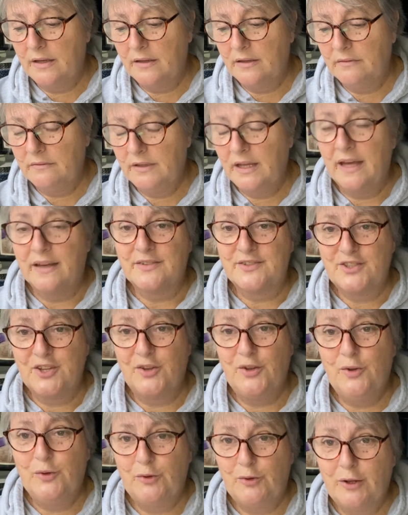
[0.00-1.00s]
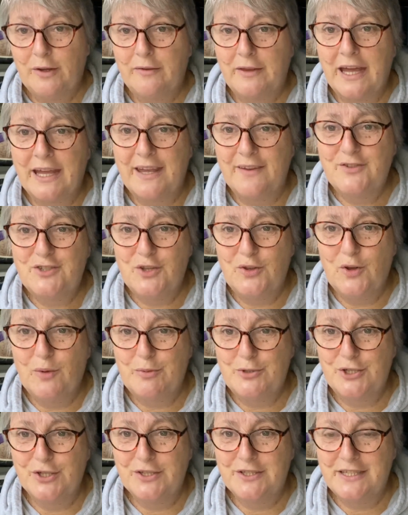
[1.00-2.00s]
yeah, so that gives you the
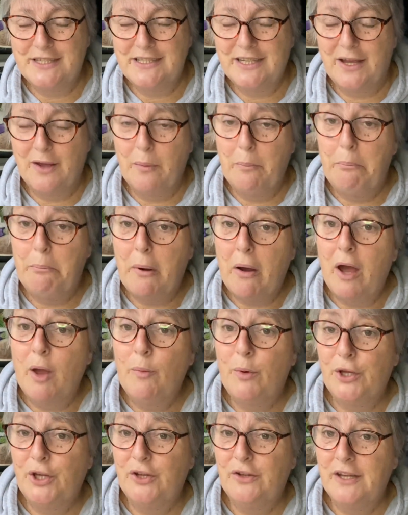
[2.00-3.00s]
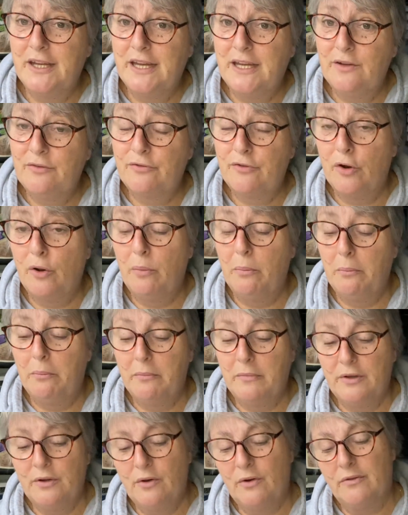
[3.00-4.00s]
opportunity to go and buy what you need from
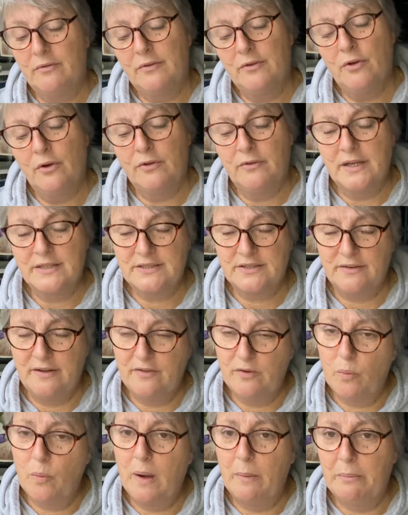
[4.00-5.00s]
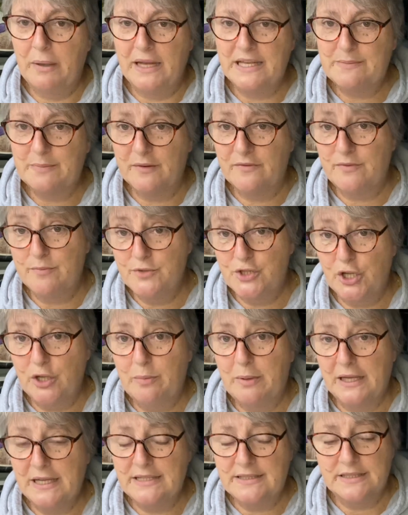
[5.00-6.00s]
not necessarily from one place, but from 2
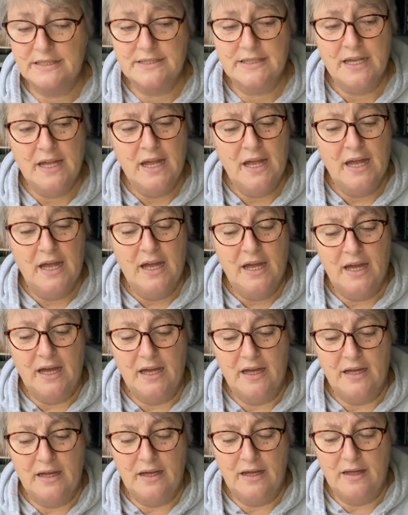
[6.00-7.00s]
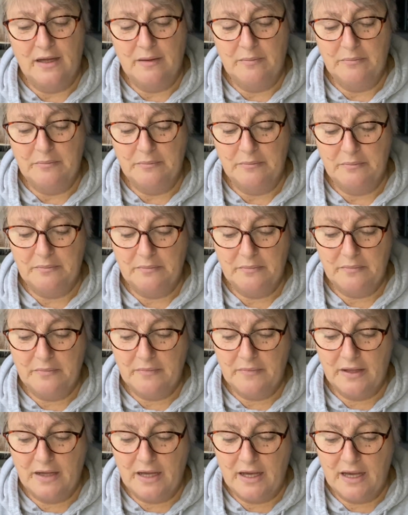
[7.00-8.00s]
places. And
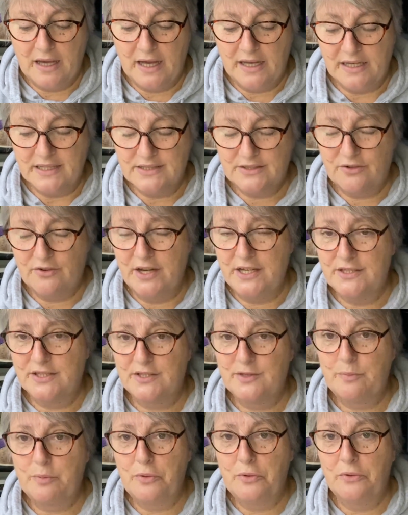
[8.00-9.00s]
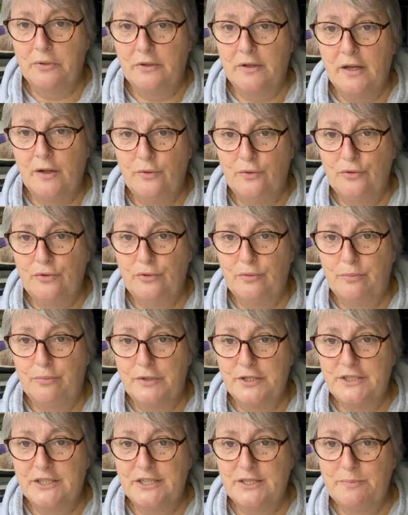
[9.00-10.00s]
it's great to support local
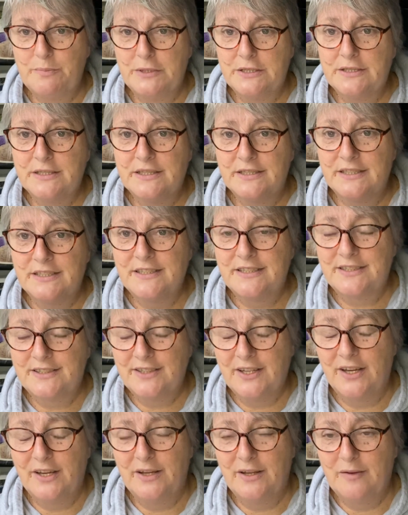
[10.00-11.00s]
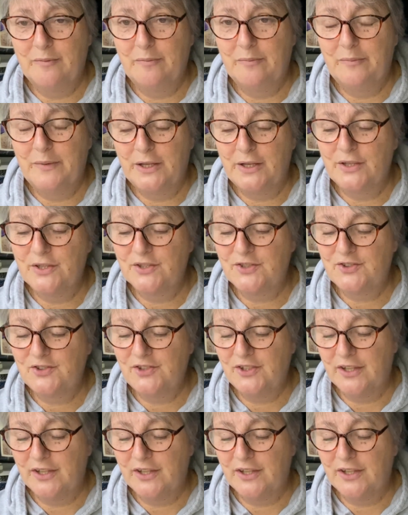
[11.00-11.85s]
British businesses, because